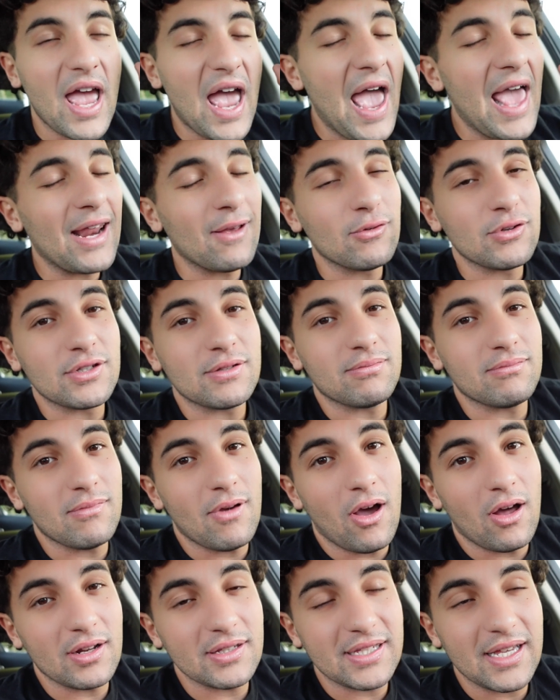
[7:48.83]
and it was
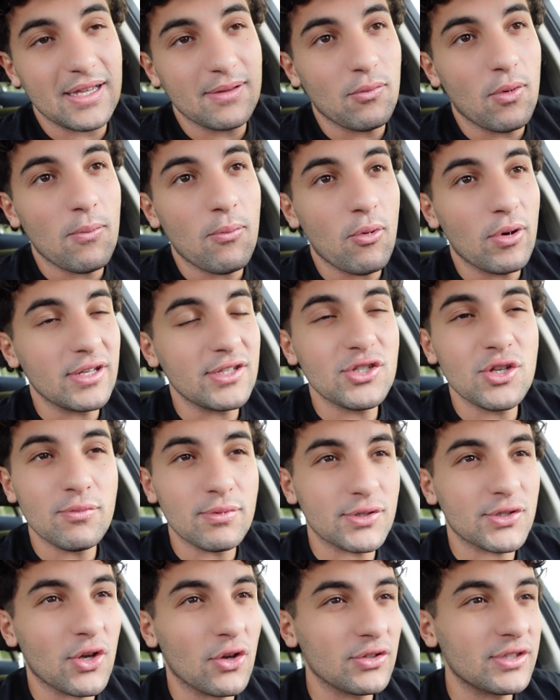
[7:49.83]
honestly at one point super
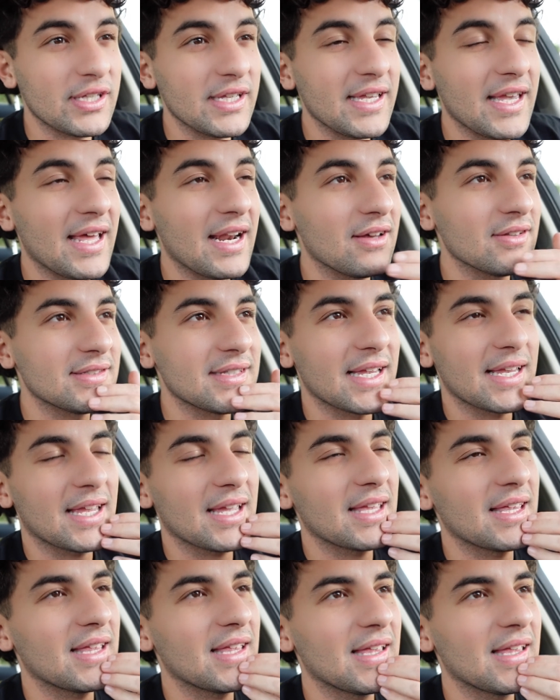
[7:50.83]
salty, and I was like,